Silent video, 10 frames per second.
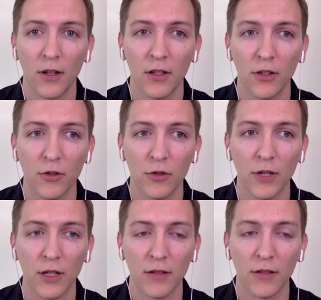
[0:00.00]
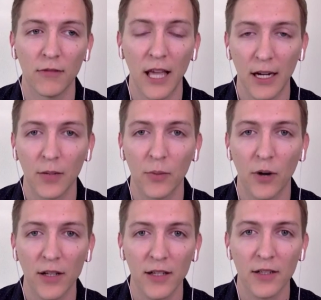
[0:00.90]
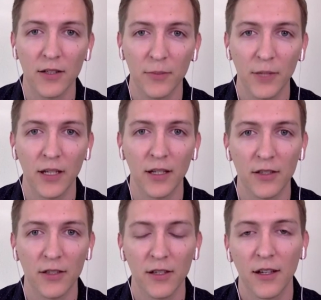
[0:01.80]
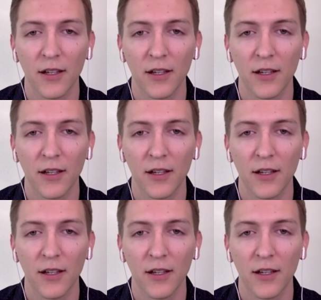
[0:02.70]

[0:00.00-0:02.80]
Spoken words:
you in the editing process, because